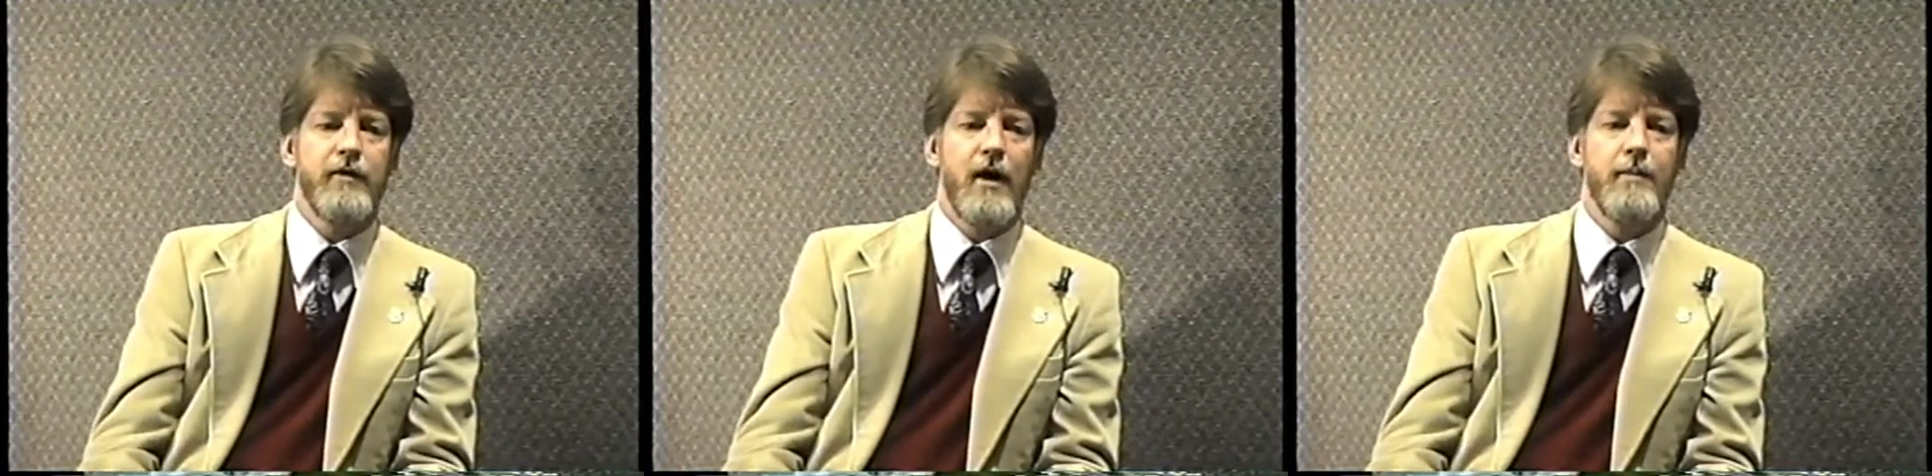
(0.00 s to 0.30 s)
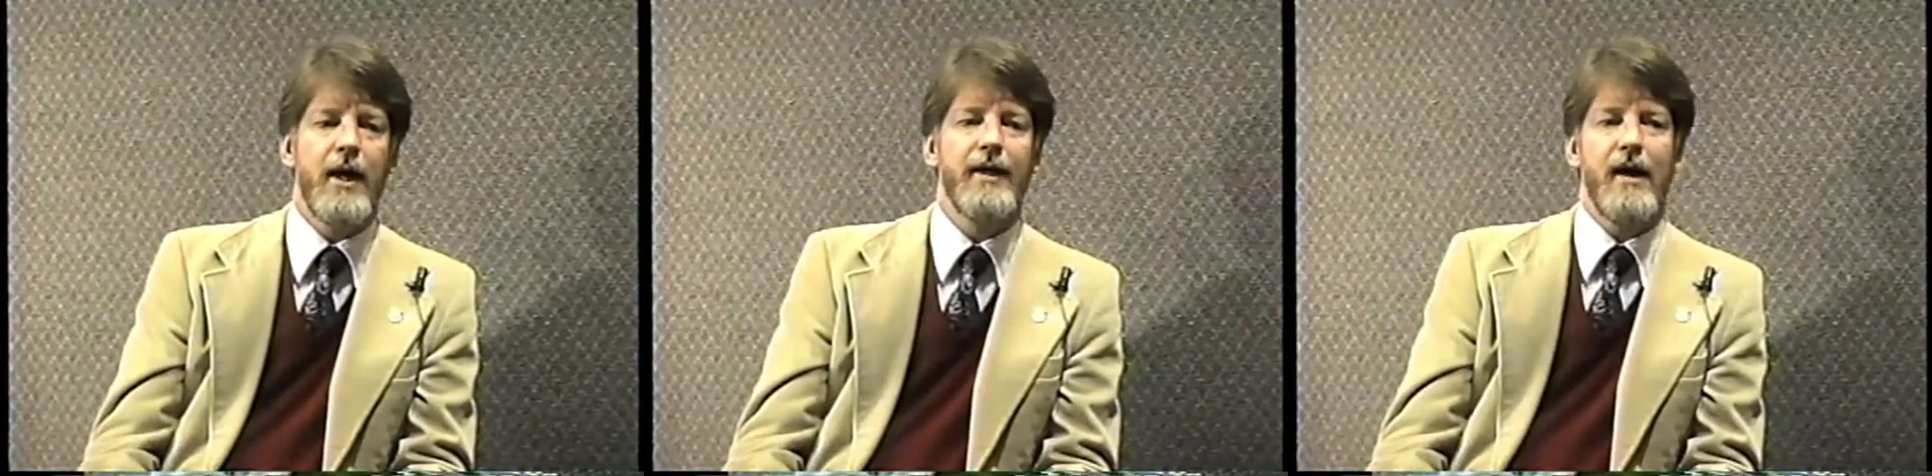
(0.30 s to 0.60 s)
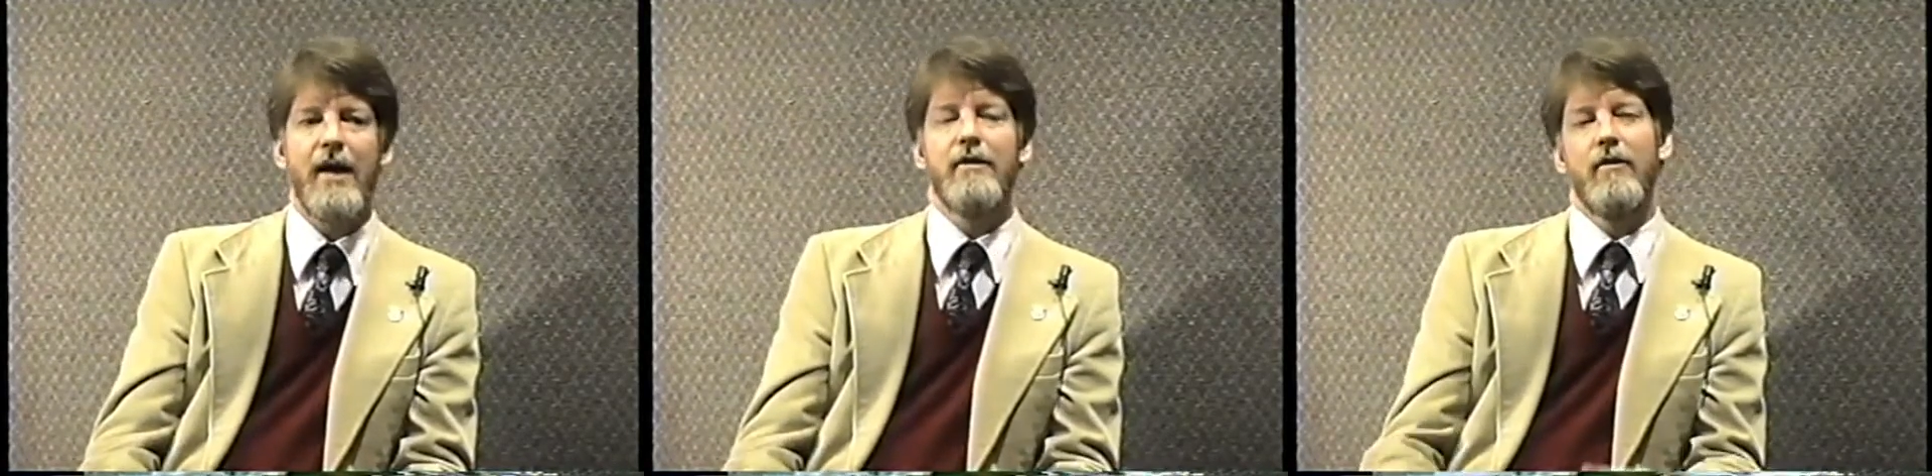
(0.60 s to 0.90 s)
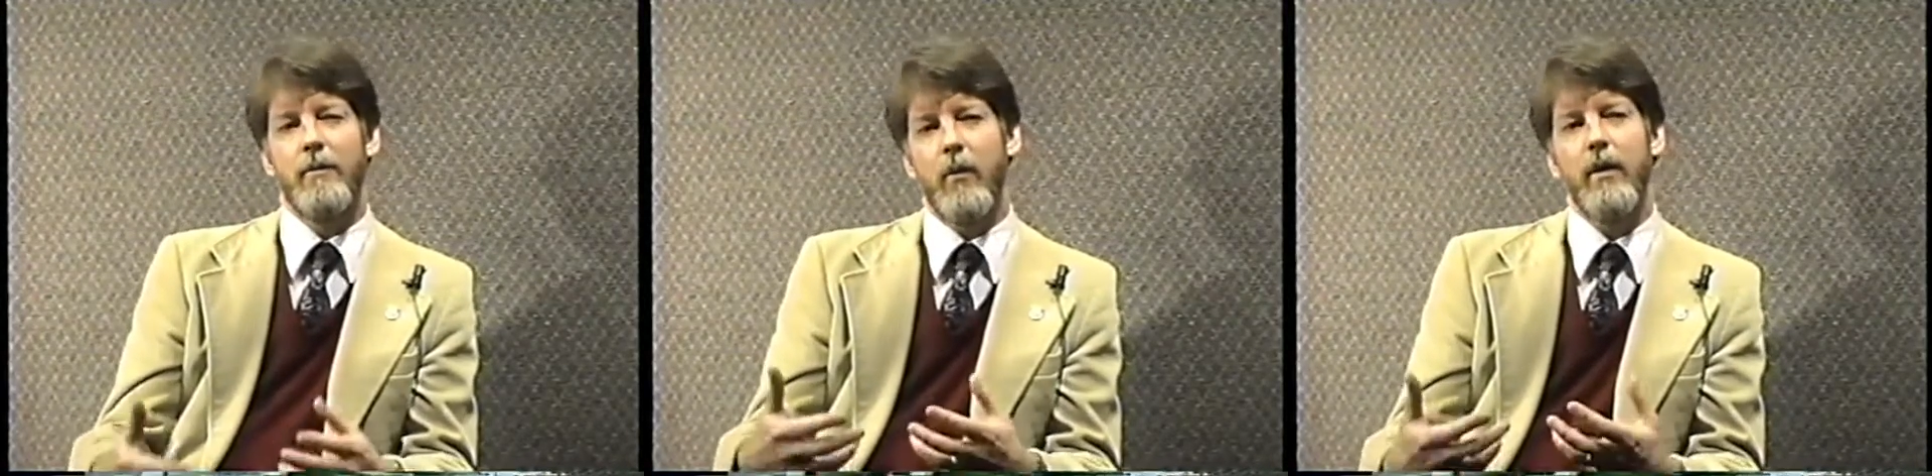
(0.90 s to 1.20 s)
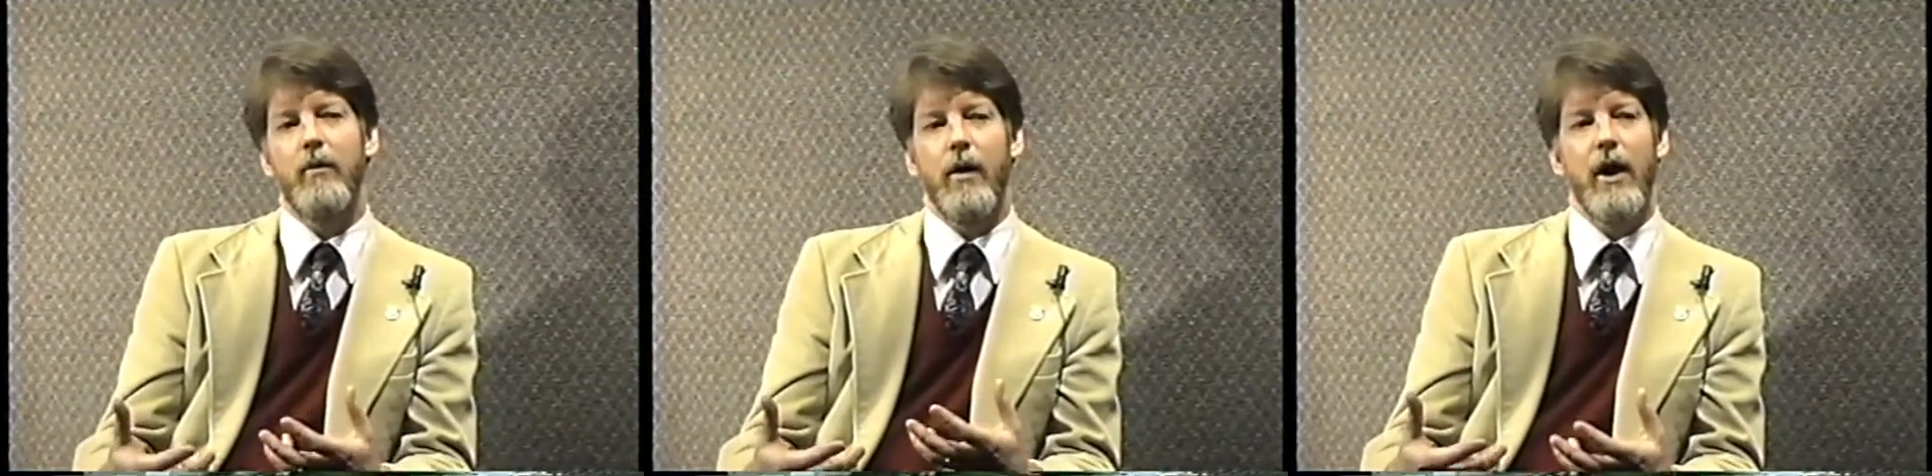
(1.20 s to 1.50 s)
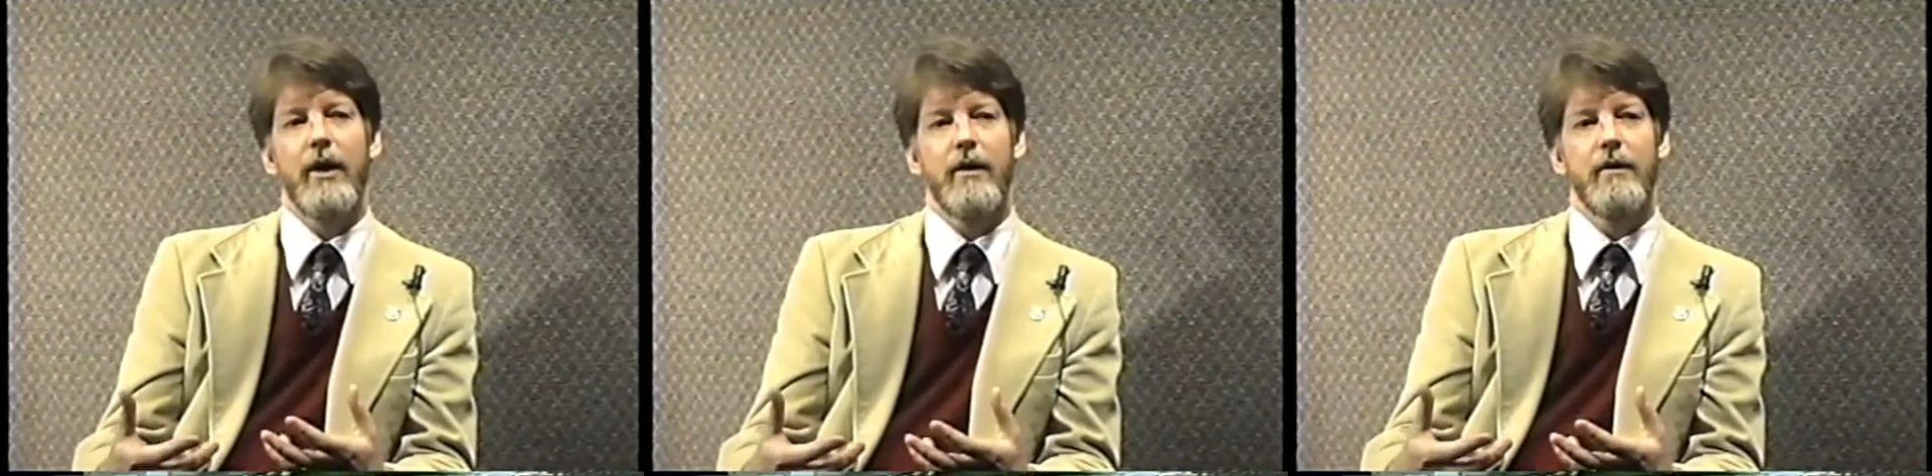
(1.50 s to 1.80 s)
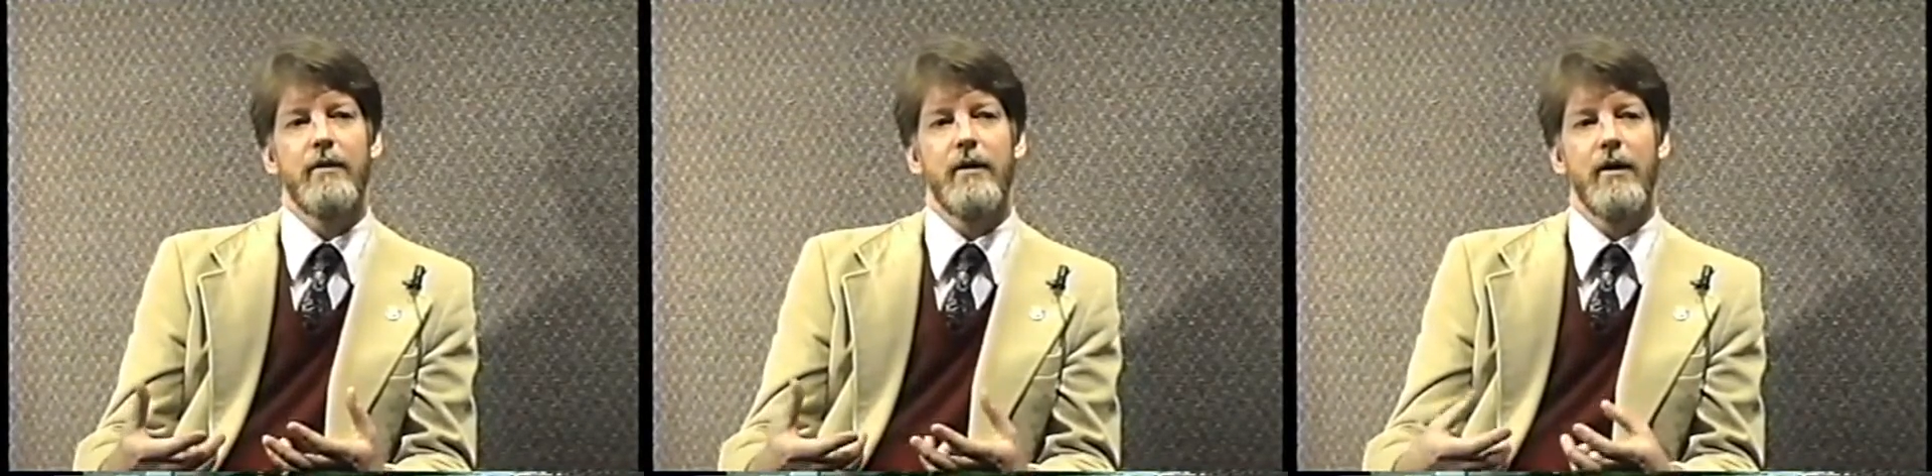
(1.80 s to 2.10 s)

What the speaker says: time I got to the point where I could